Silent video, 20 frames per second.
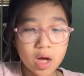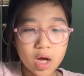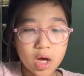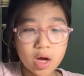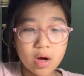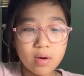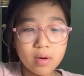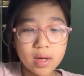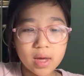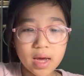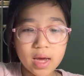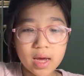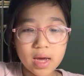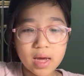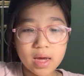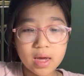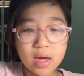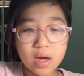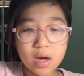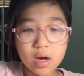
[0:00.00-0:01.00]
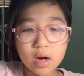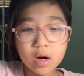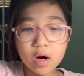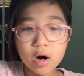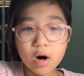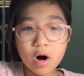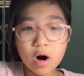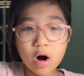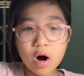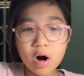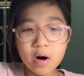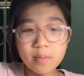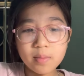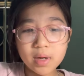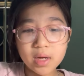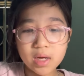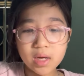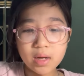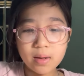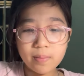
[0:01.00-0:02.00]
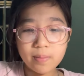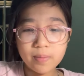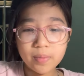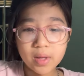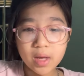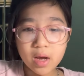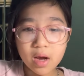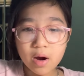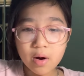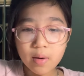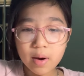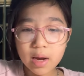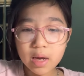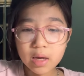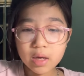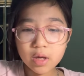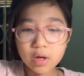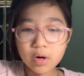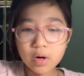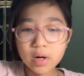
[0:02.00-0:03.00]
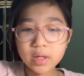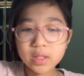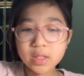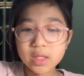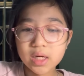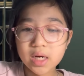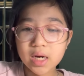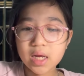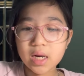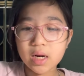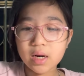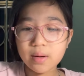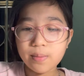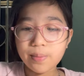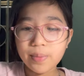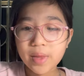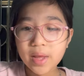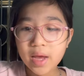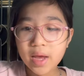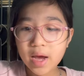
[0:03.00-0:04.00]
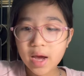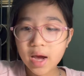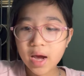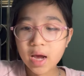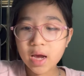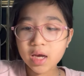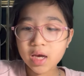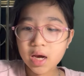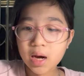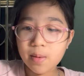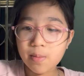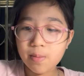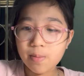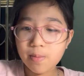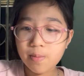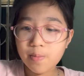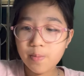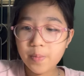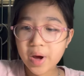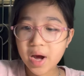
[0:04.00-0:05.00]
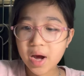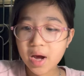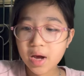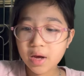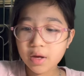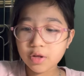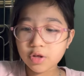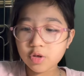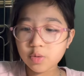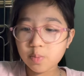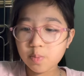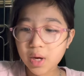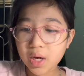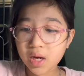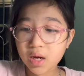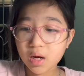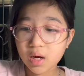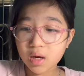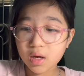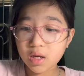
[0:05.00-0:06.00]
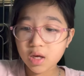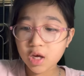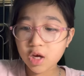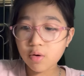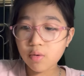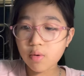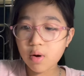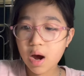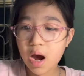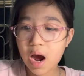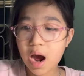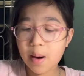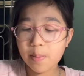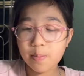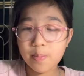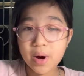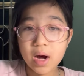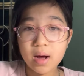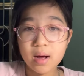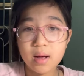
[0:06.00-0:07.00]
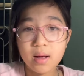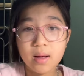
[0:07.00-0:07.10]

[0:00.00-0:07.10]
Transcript: Okay, call me when you're done. I come by to pick you up.